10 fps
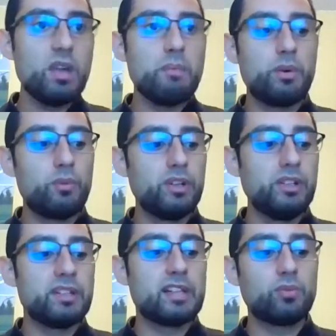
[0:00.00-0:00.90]
But
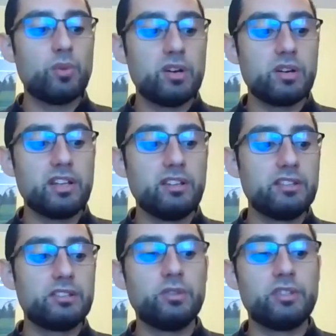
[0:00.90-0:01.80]
really, that's where Heal N
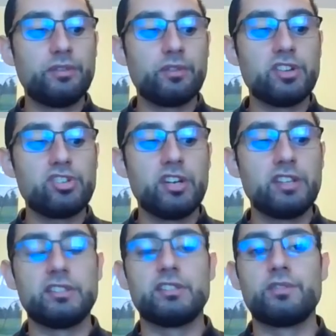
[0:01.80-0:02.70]
Soothe
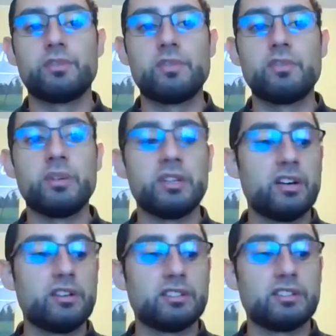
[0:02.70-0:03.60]
differentiates itself from everybody
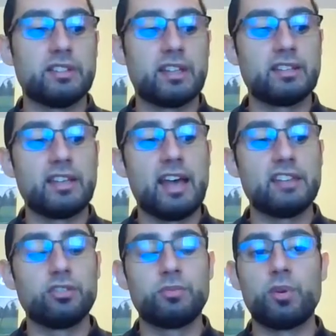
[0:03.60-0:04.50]
else, is that it
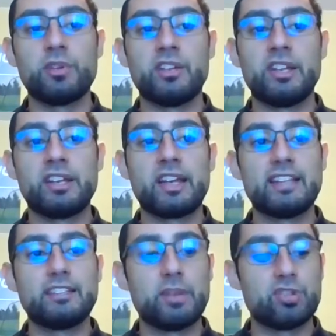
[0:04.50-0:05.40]
has those proteolytic
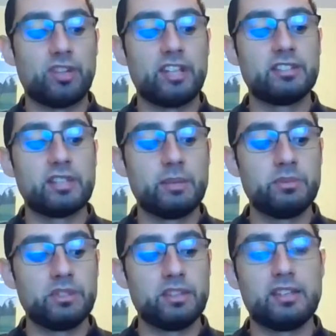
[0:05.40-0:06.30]
special
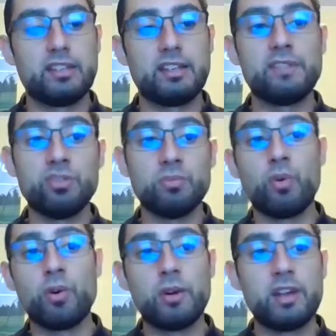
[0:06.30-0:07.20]
enzymes, gives you
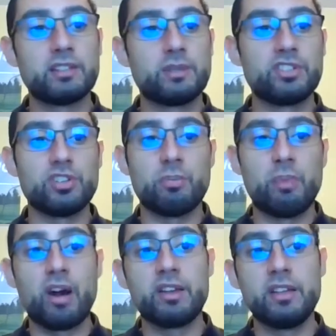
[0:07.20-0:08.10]
more enzymes in your
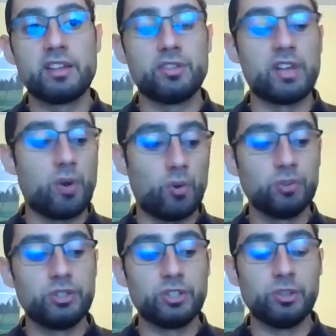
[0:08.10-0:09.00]
body. As you get
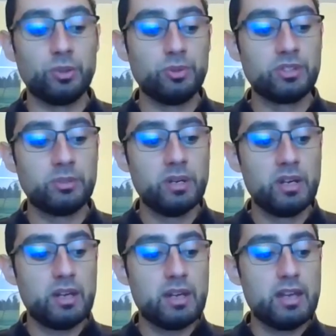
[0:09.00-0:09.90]
older, you lose them.
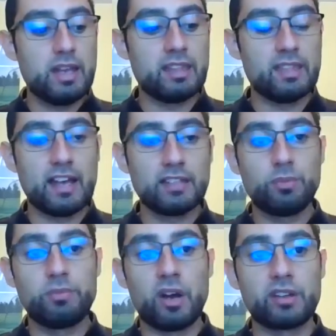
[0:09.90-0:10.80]
And that's
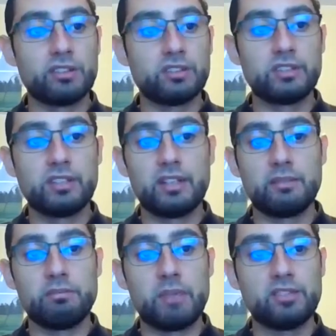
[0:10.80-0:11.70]
what doctors
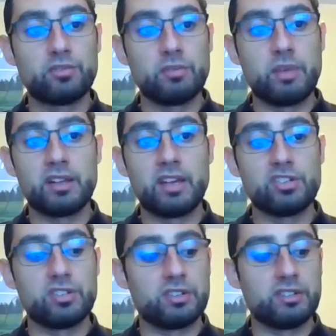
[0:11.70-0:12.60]
in mainstream
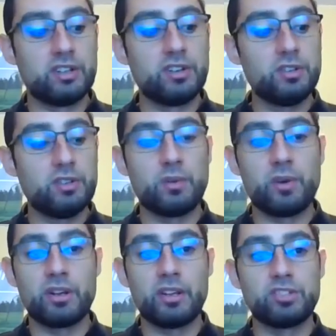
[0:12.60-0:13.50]
medication doesn't tell you. They don't
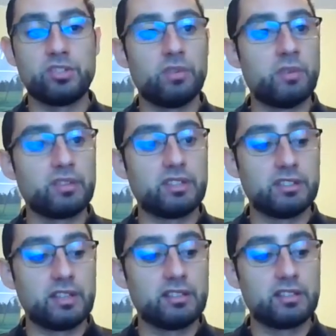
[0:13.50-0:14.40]
want to let you know about
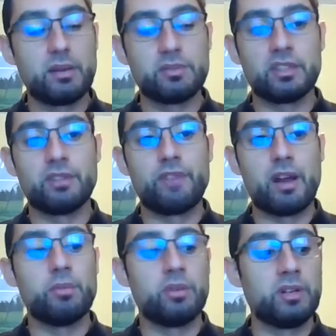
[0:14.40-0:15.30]
these enzymes and the
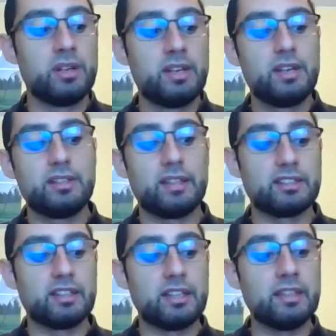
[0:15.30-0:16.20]
fibrin
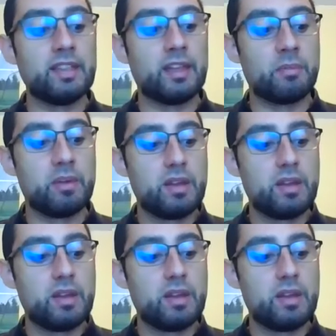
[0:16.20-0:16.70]
that's in them.